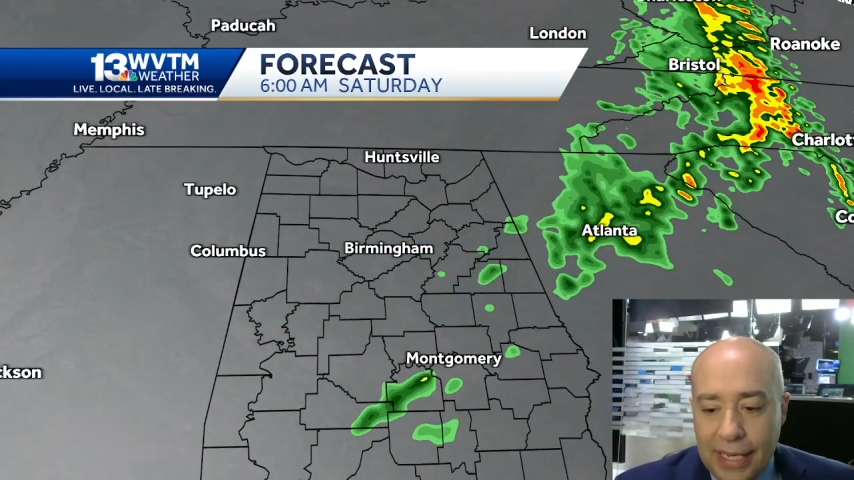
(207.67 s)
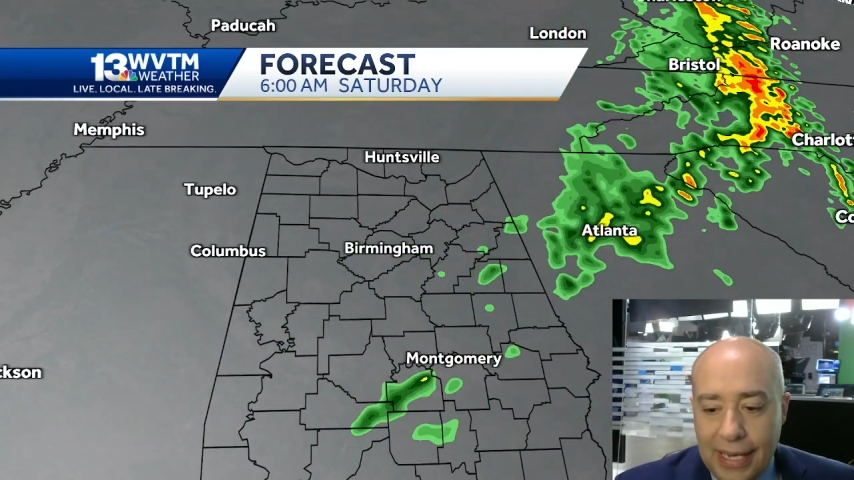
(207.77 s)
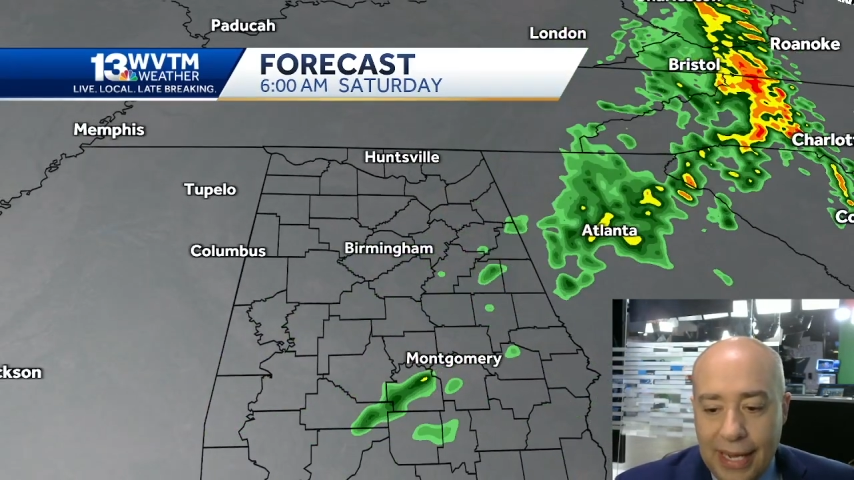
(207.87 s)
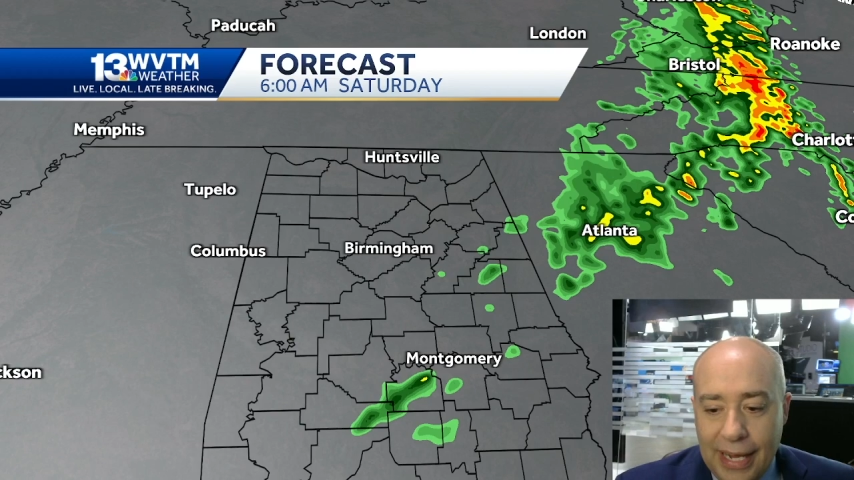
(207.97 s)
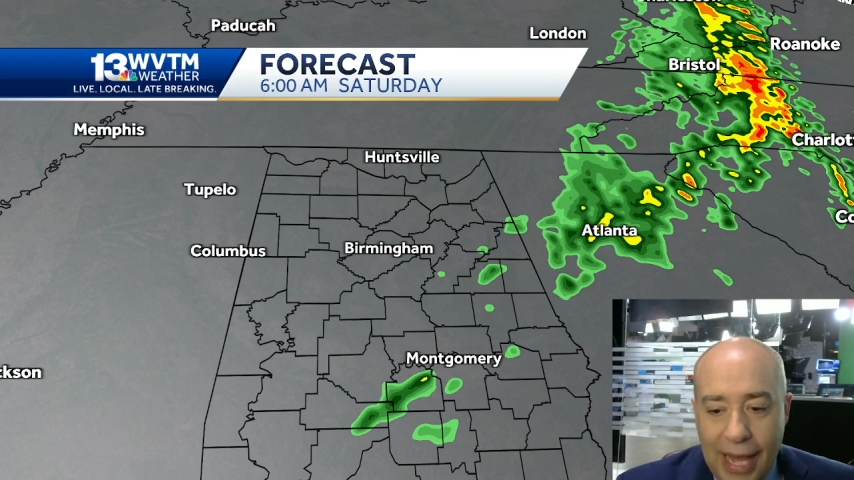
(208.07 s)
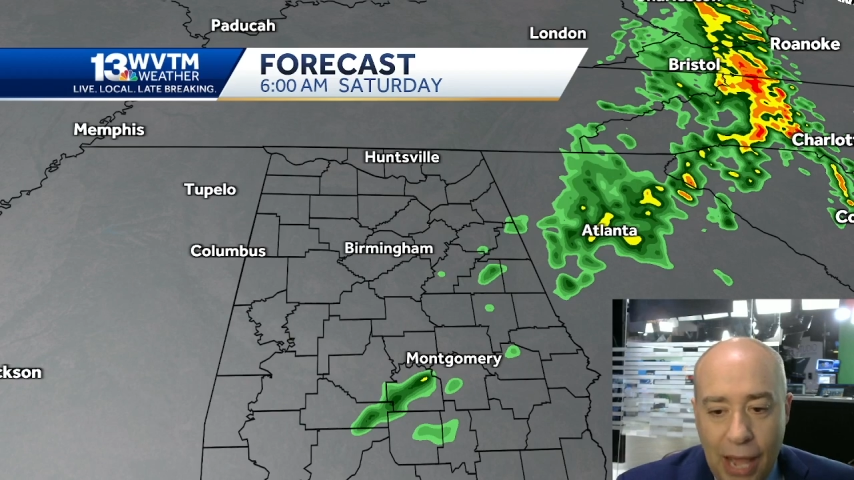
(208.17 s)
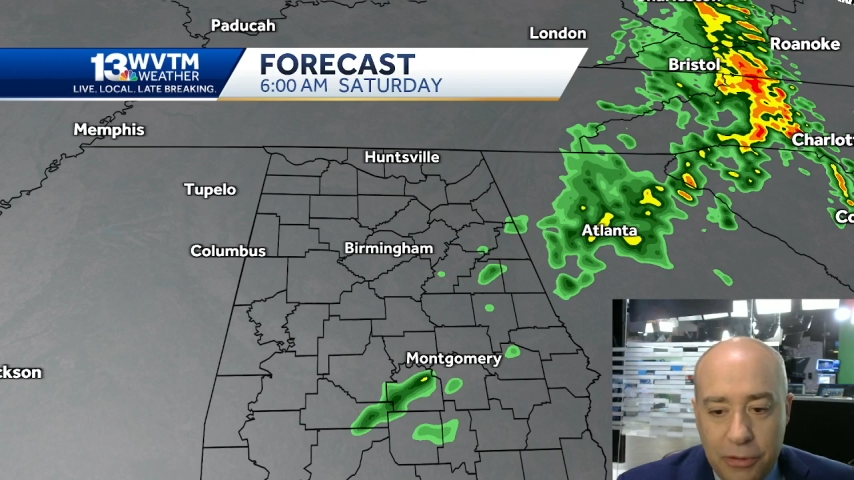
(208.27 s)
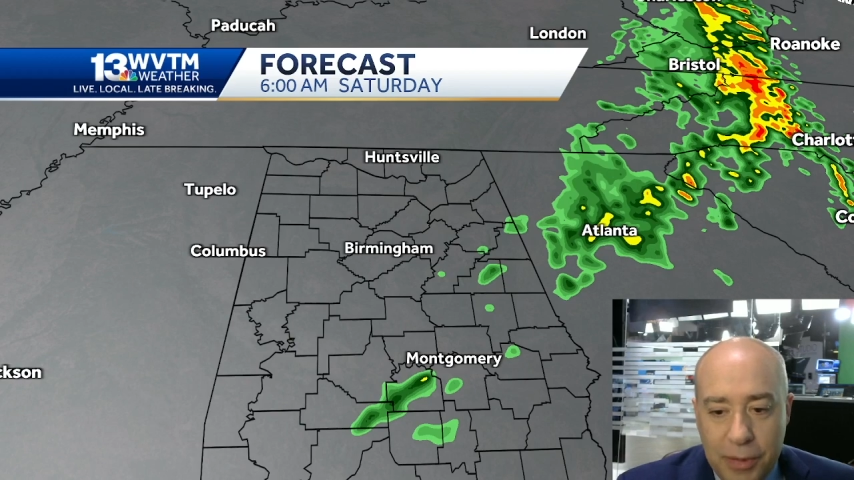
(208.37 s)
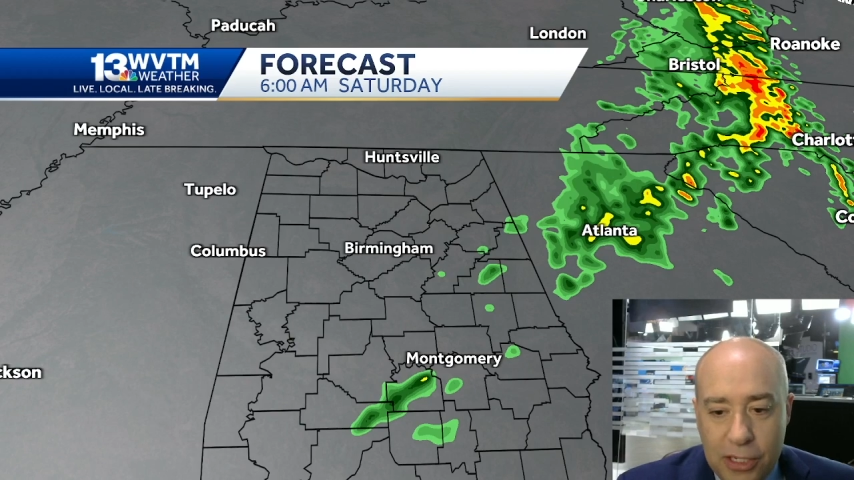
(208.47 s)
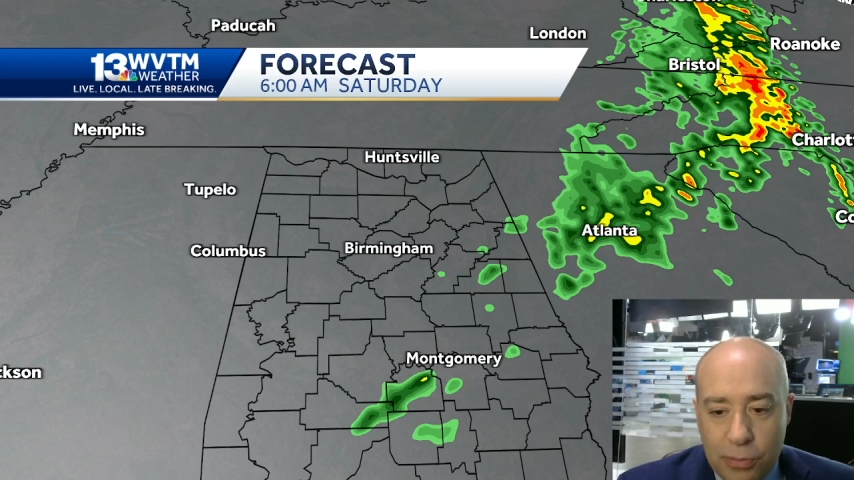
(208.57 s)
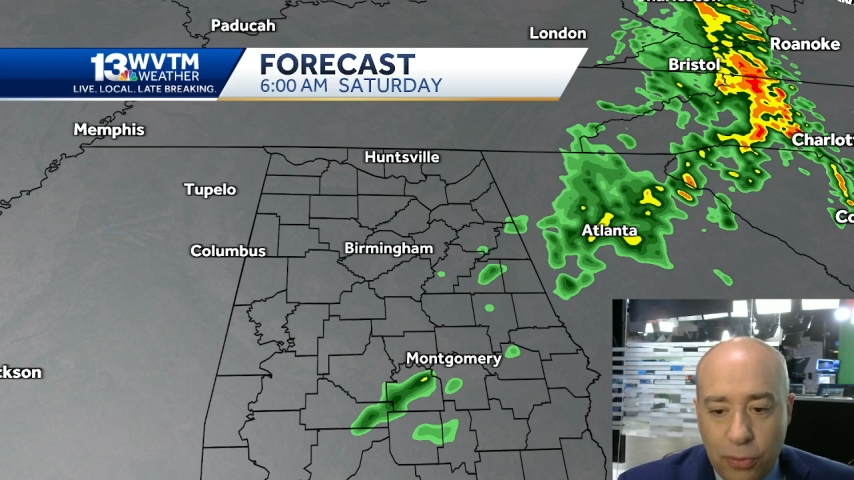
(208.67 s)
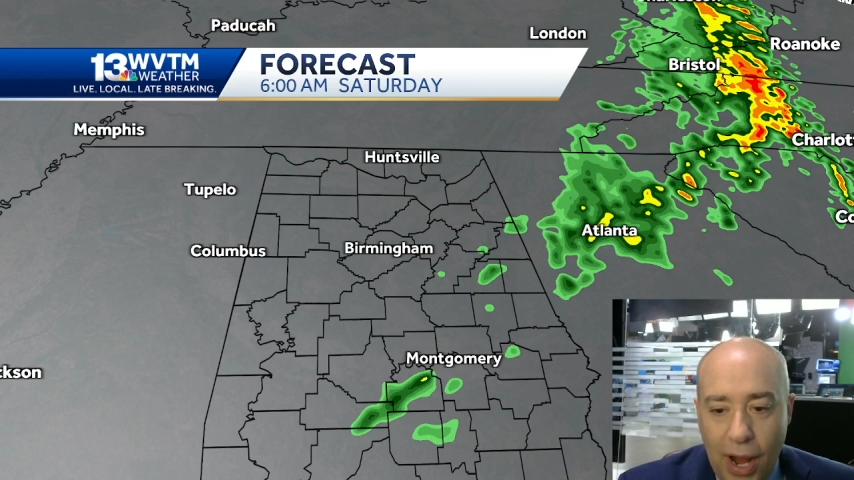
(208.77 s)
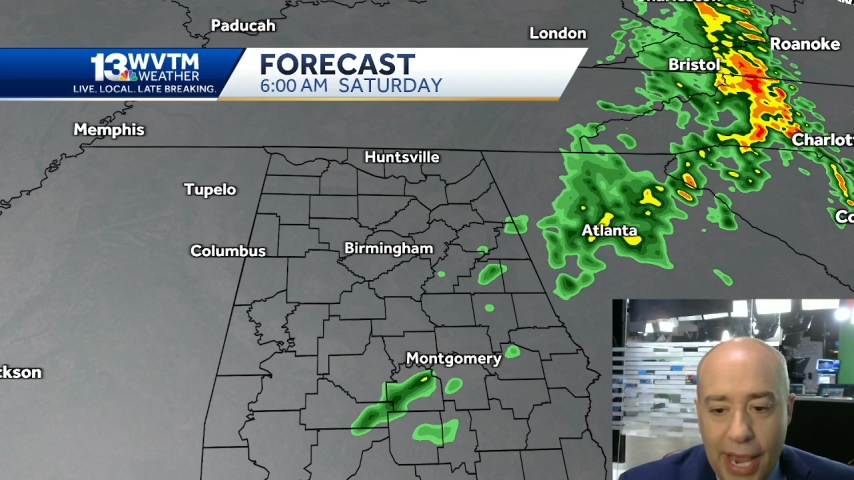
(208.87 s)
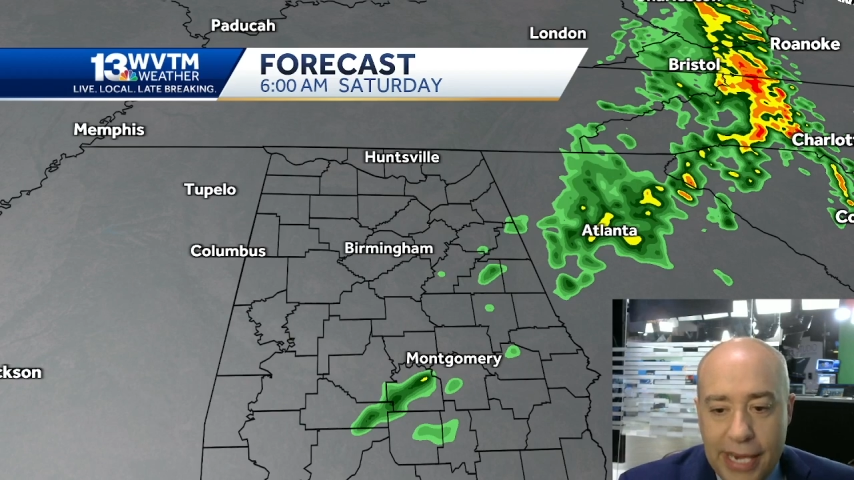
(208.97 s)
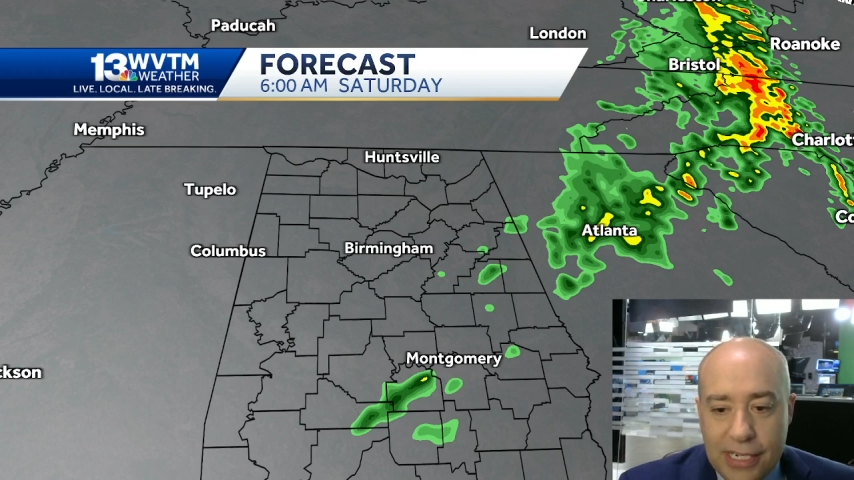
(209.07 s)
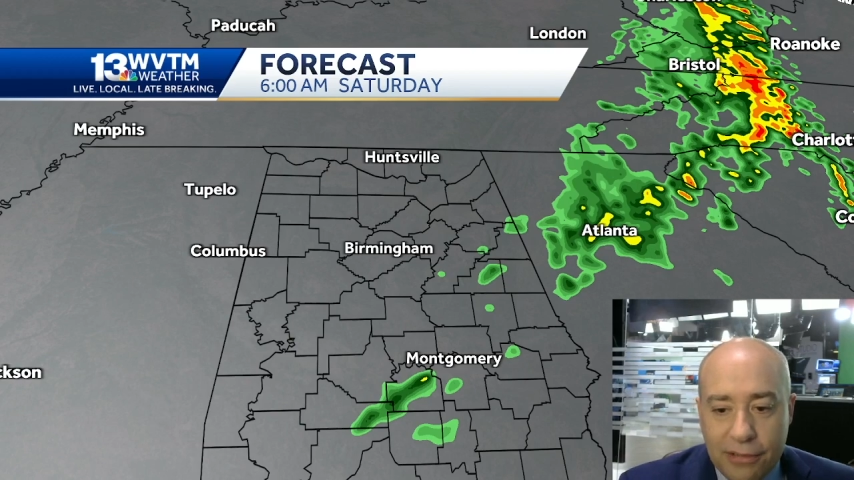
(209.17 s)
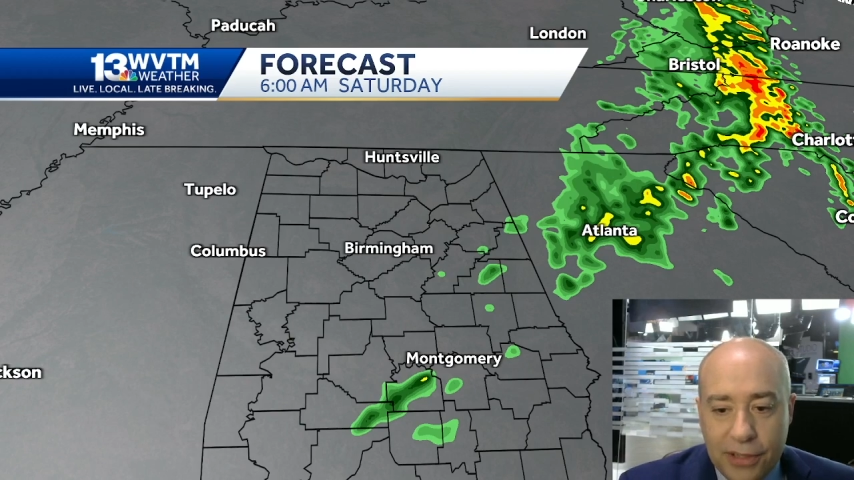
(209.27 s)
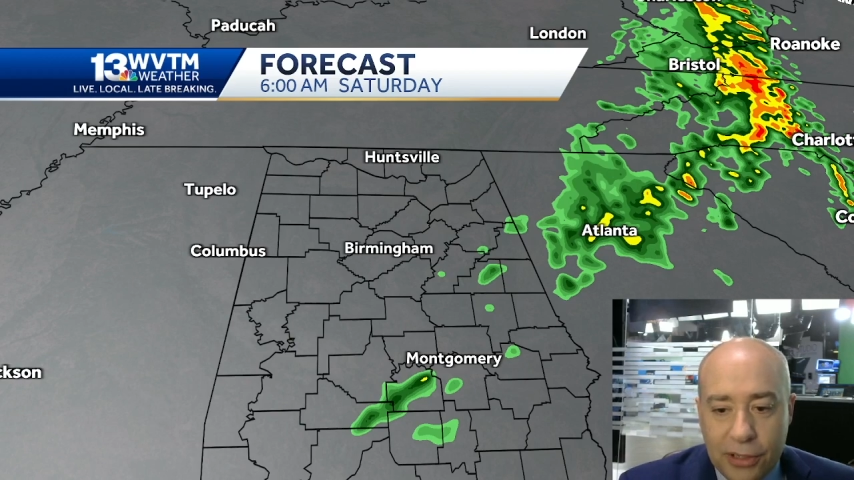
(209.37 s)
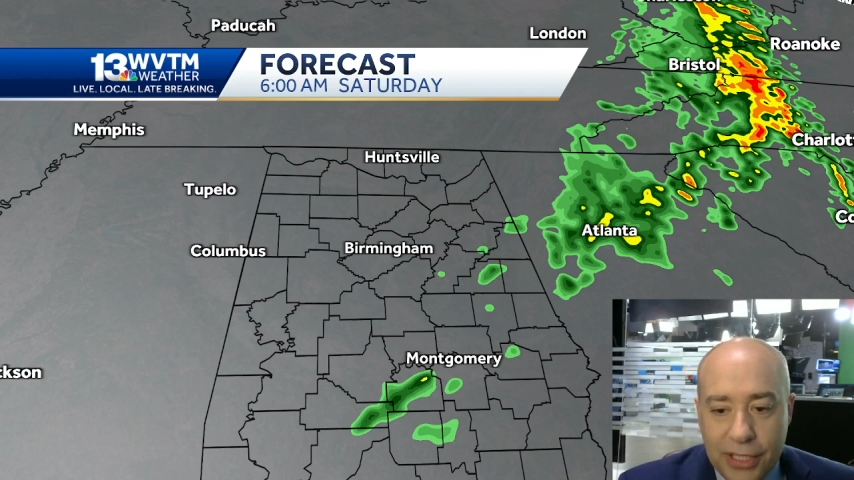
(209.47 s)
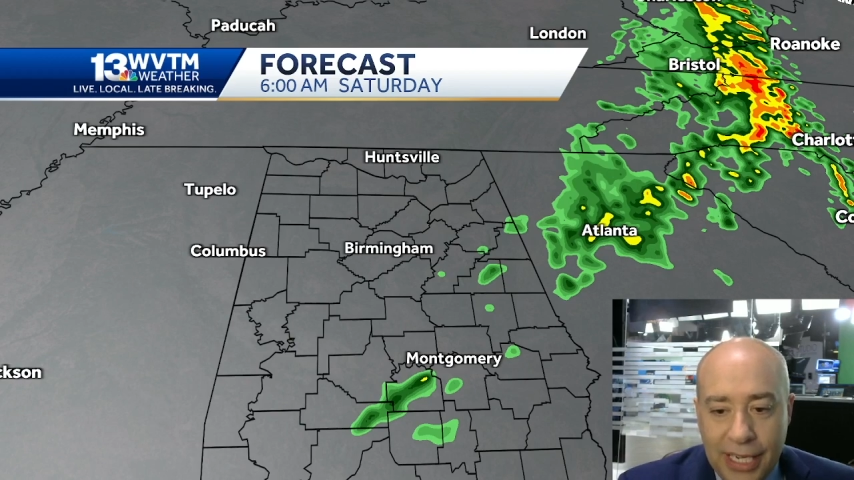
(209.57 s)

I would be surprised if there's